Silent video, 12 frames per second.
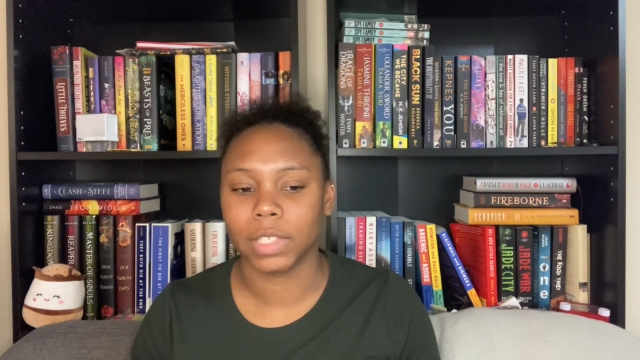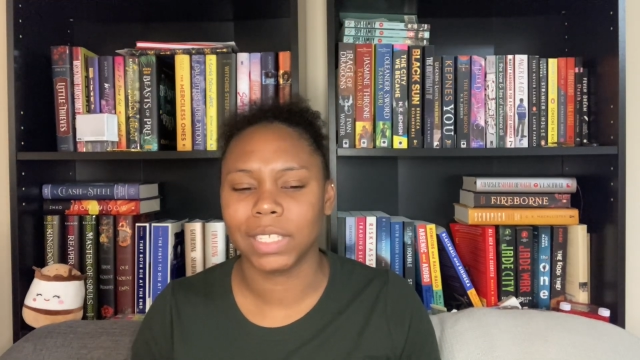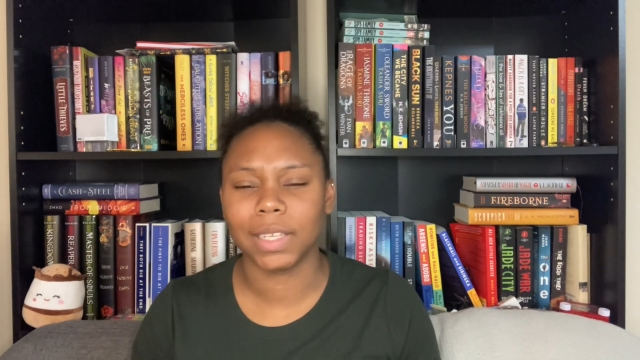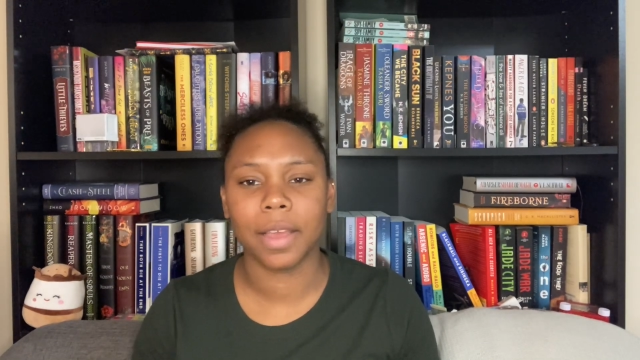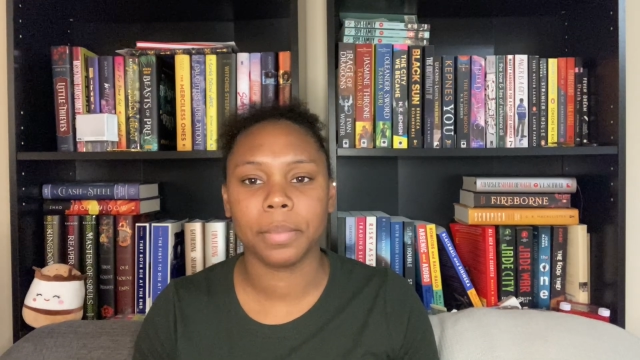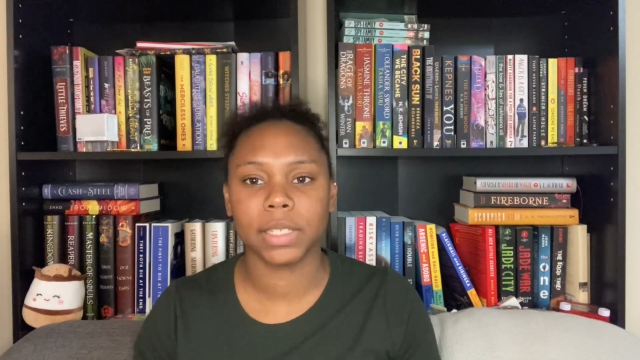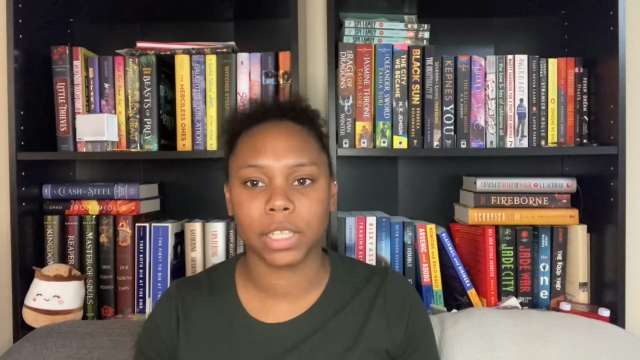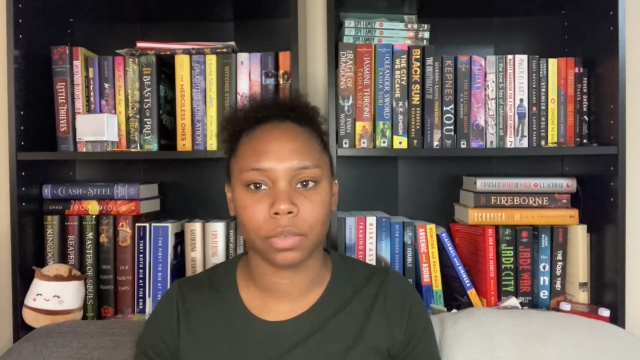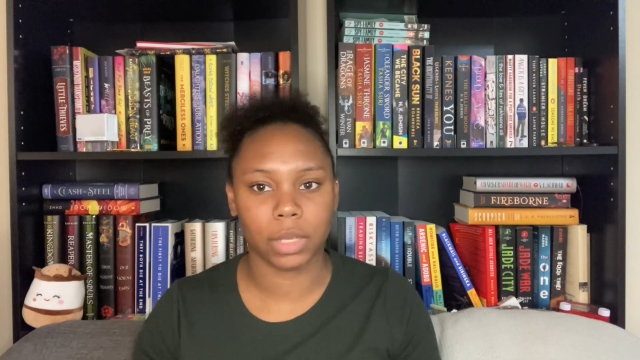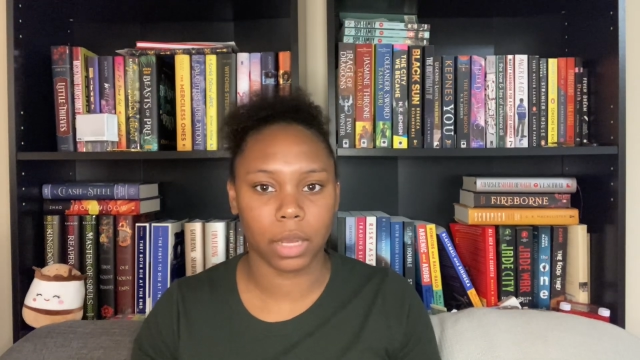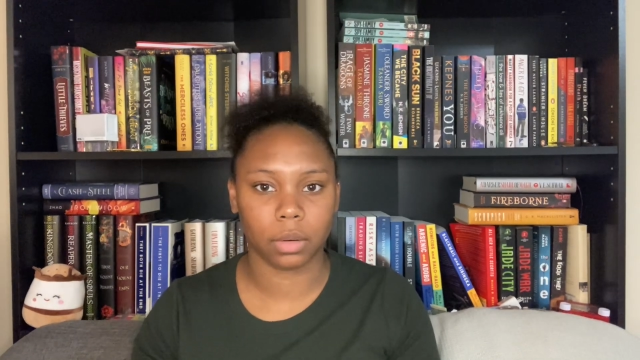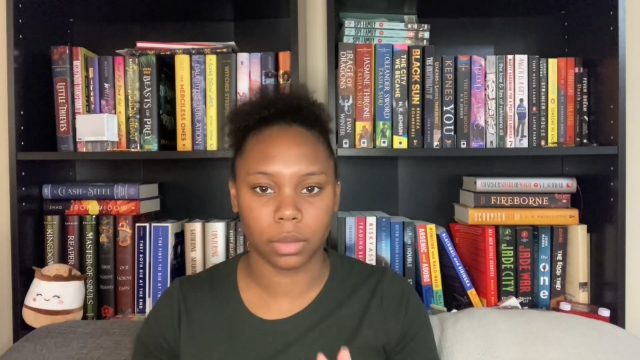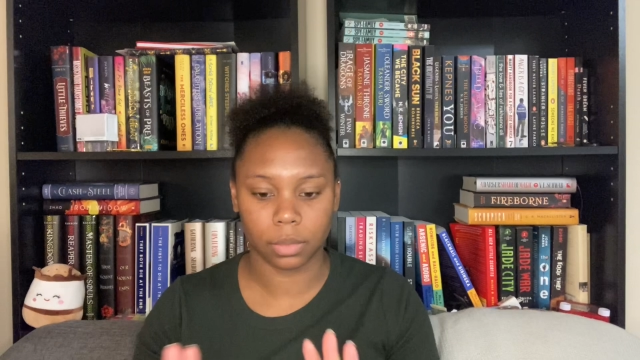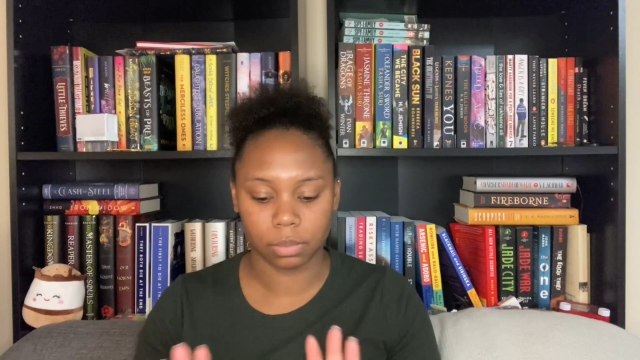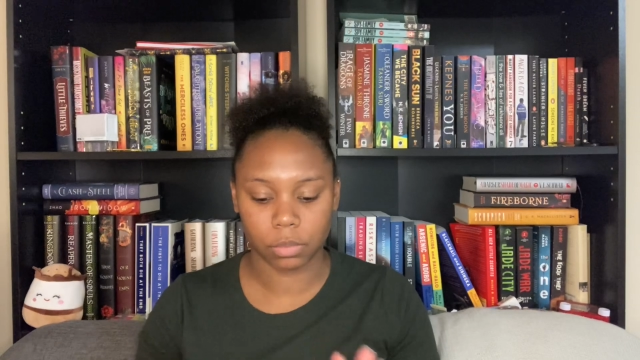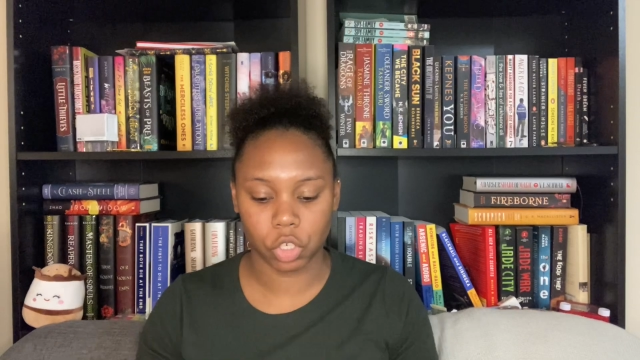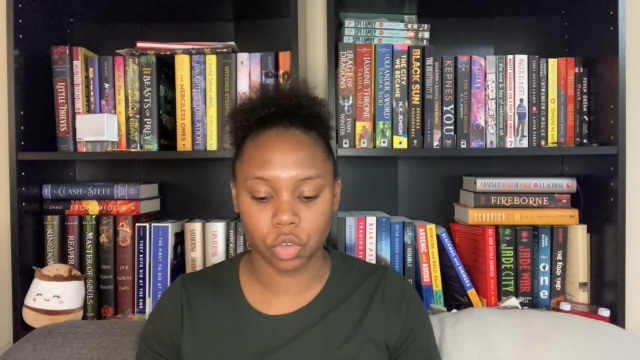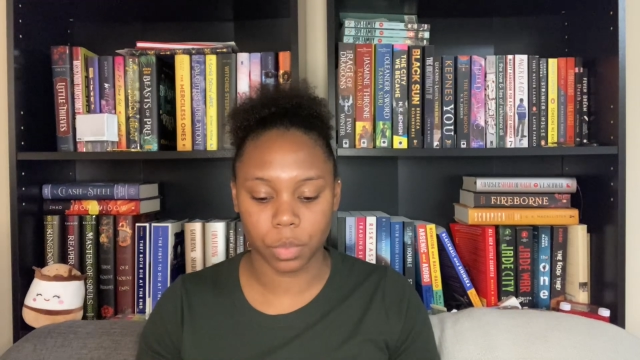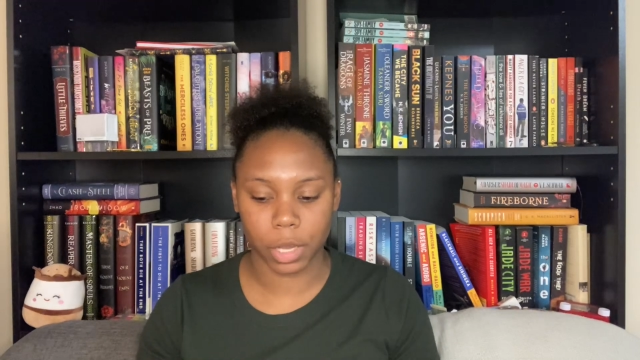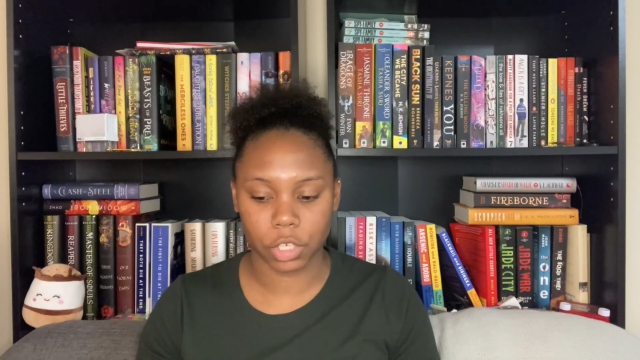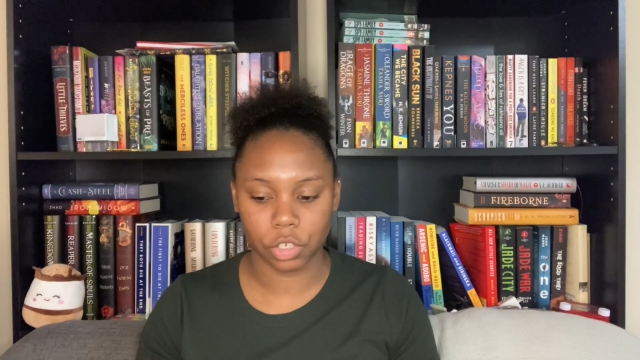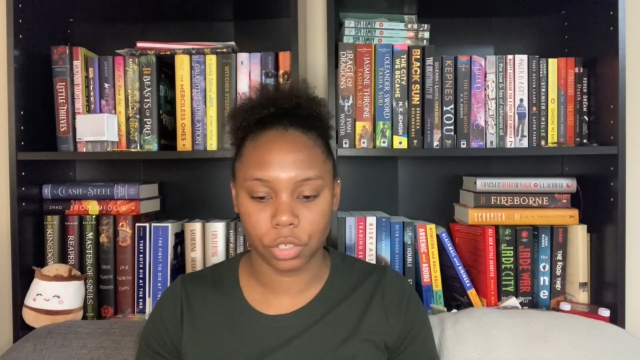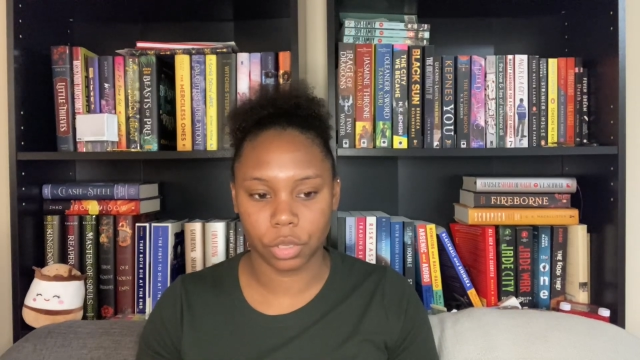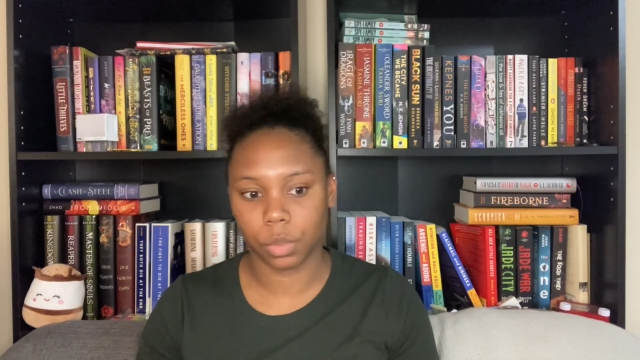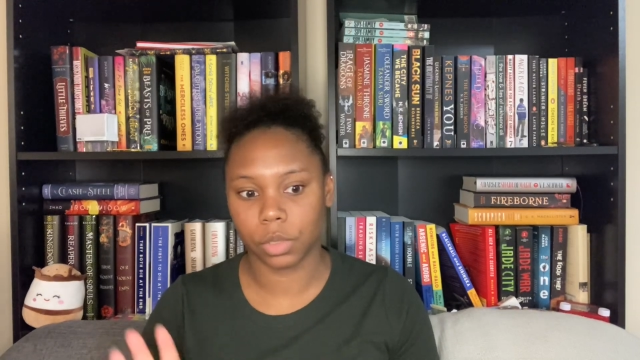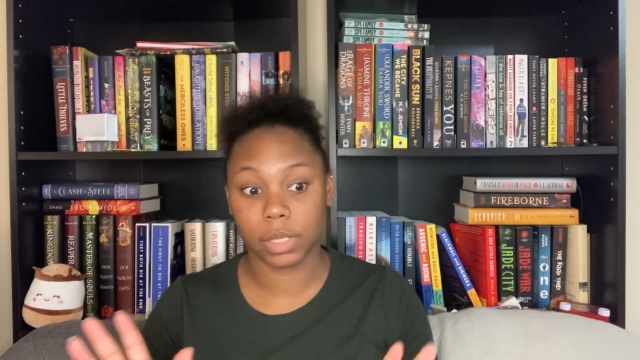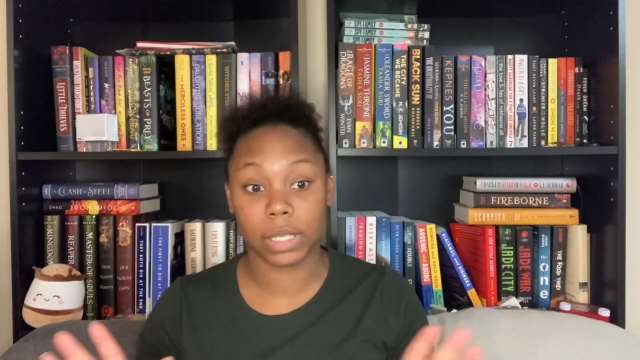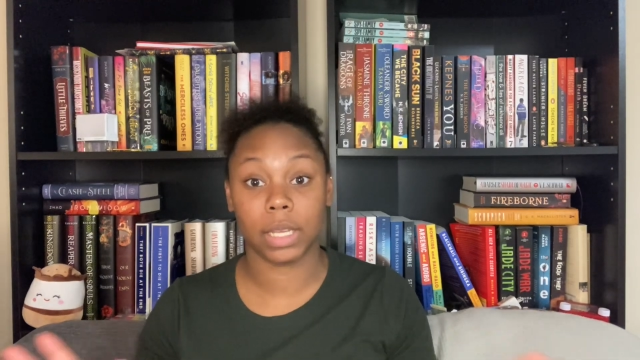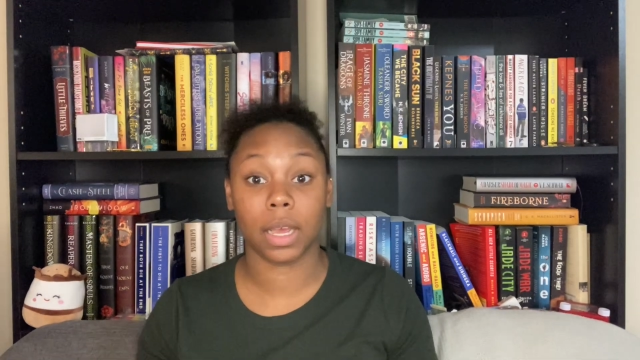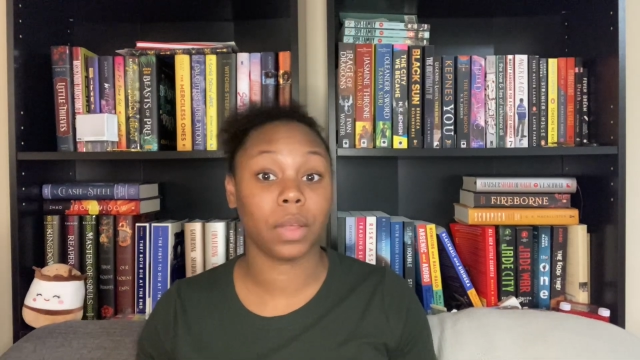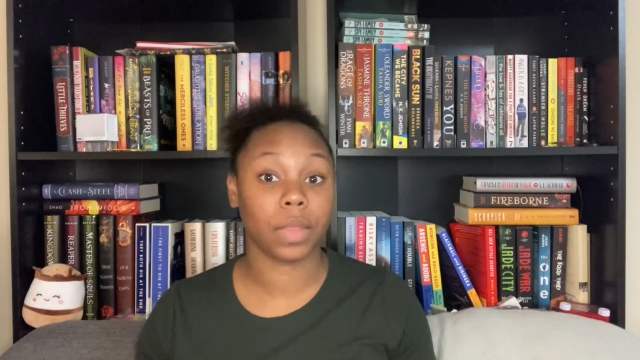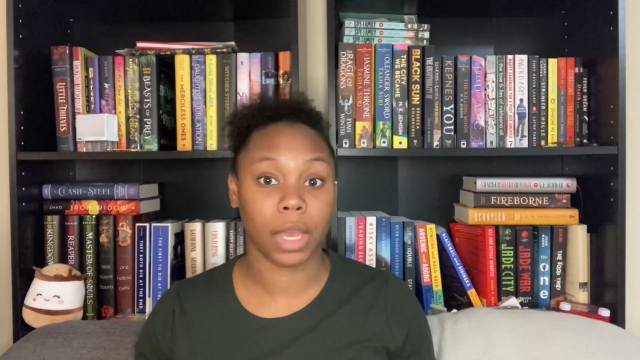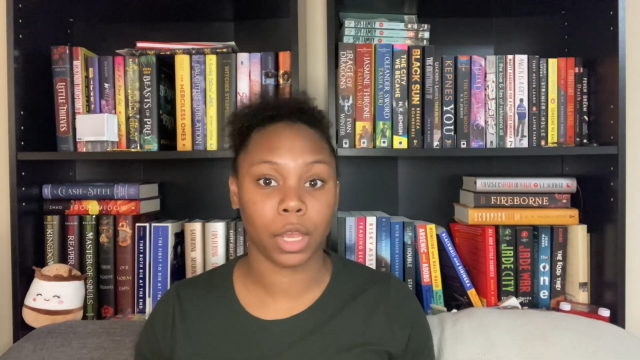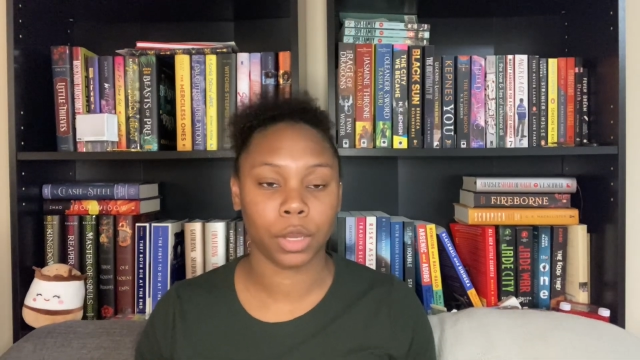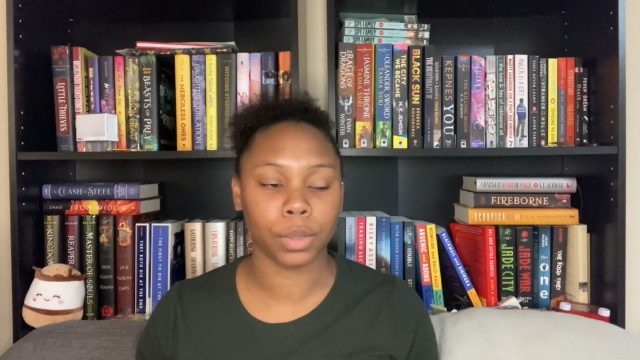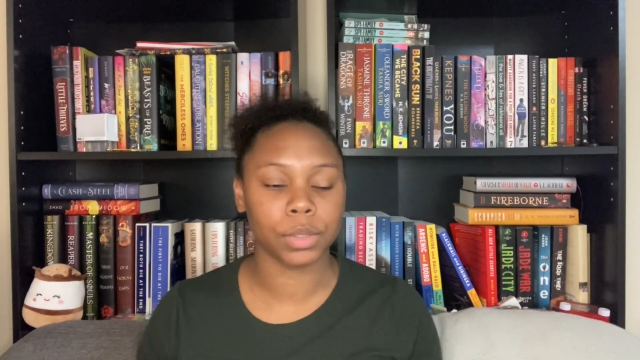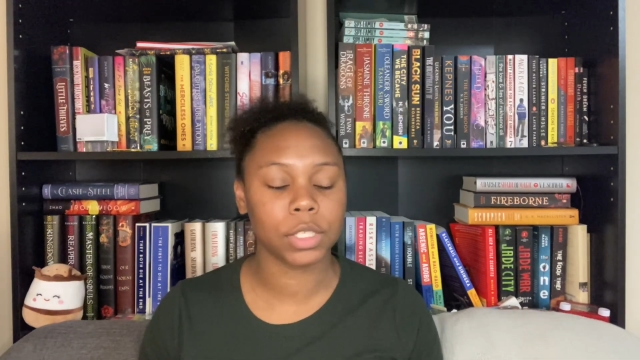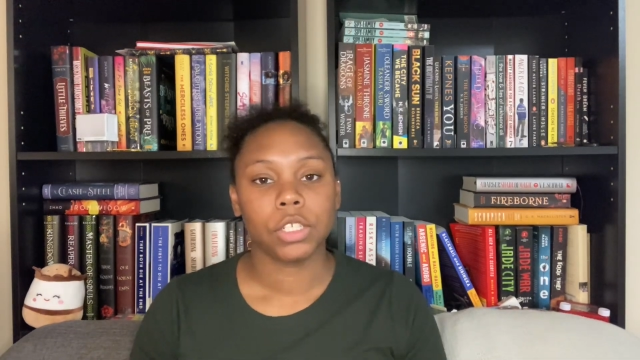tie myself down too much. So we'll see how that goes.